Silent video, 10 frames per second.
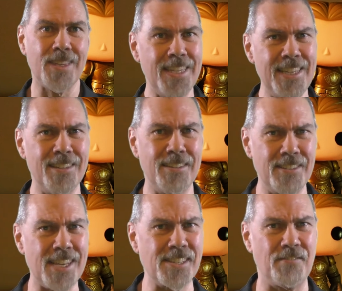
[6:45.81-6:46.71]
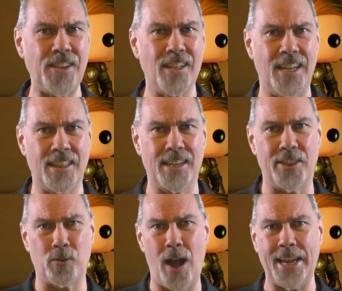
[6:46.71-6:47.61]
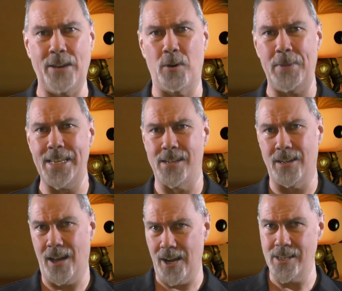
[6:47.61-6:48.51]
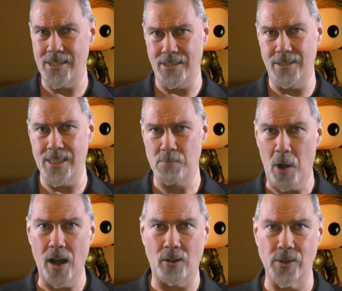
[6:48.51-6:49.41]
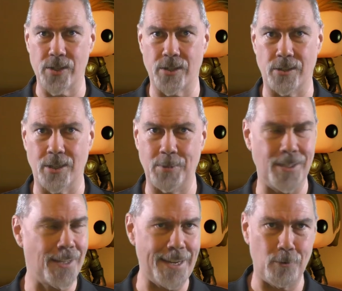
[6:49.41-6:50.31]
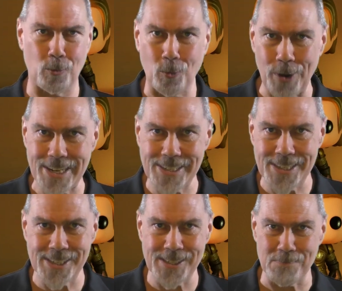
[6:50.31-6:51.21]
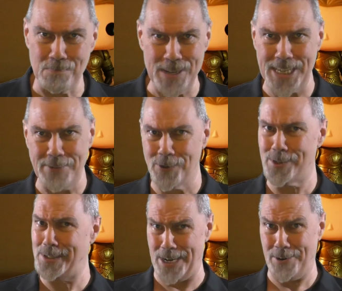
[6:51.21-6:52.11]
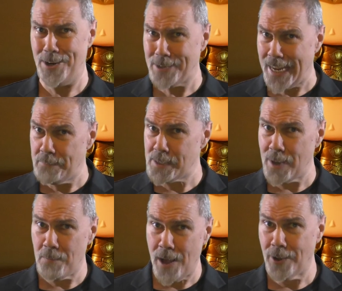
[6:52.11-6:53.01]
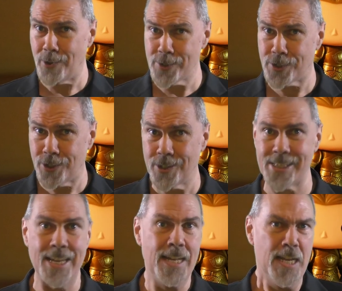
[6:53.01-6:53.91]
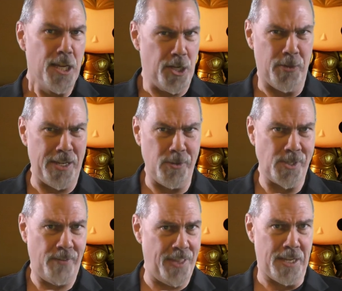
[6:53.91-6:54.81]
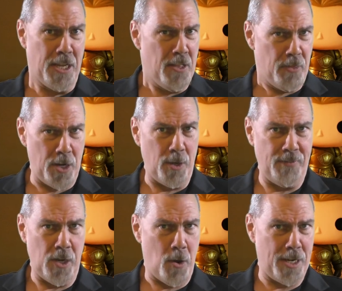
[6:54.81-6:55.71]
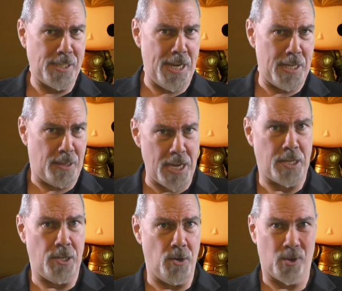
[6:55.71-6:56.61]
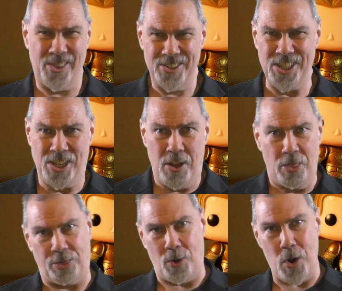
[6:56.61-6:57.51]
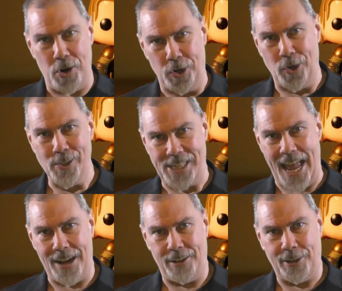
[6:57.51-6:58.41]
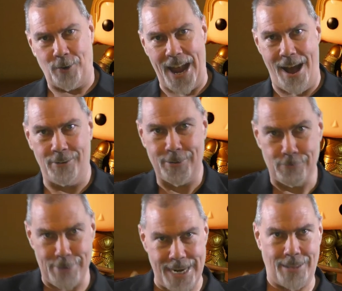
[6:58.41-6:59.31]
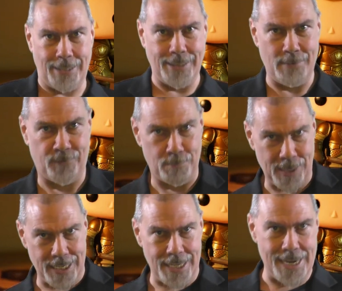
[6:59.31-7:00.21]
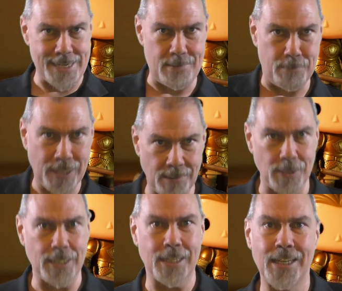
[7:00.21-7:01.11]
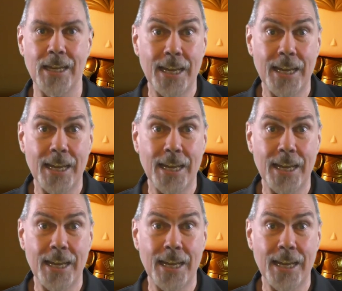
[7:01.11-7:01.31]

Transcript: It doesn't feel like the Dothraki were based on honest-to-goodness Mongols and Turks, but like racist medieval stereotypes about Mongols and Turks. You know, they do stuff that they don't even know how to say thank you, or they're just throwing girls down on the ground and railing them from behind in public.